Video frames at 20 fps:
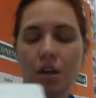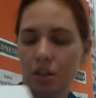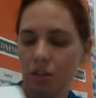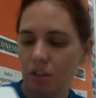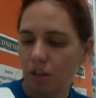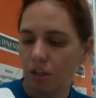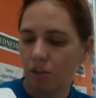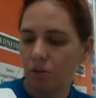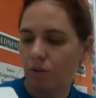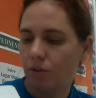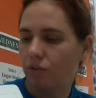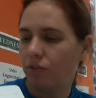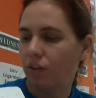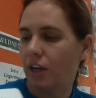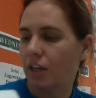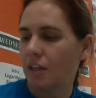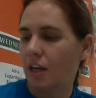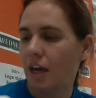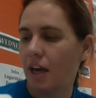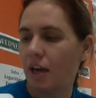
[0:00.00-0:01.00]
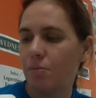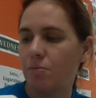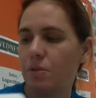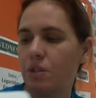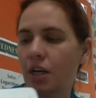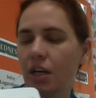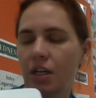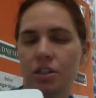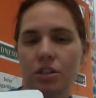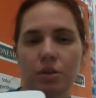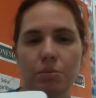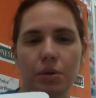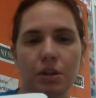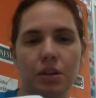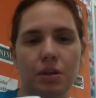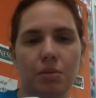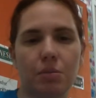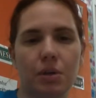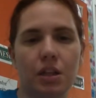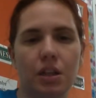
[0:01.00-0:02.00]
So you would find the M section, put
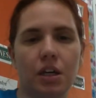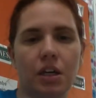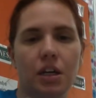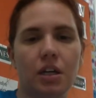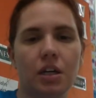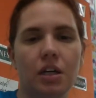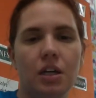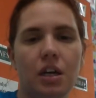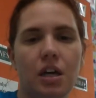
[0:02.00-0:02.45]
them in there,